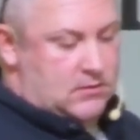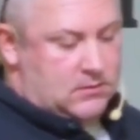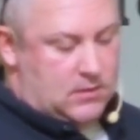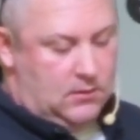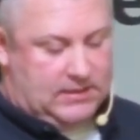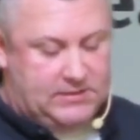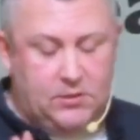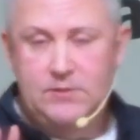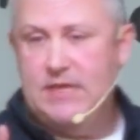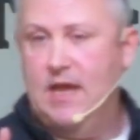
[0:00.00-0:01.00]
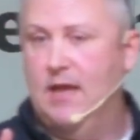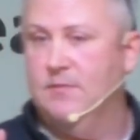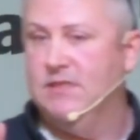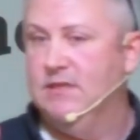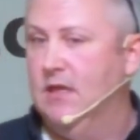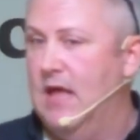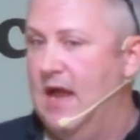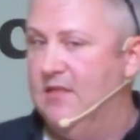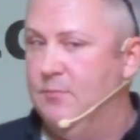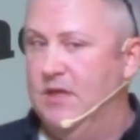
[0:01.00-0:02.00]
Only two times is
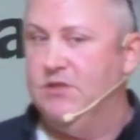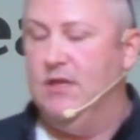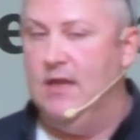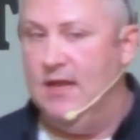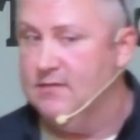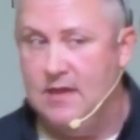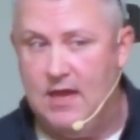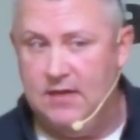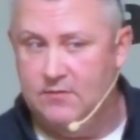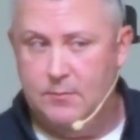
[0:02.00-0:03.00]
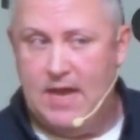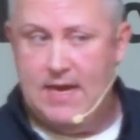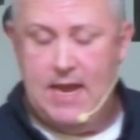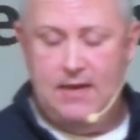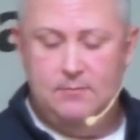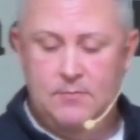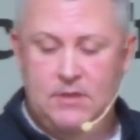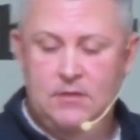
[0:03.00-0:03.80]
Goliath mentioned, and it's not even by name.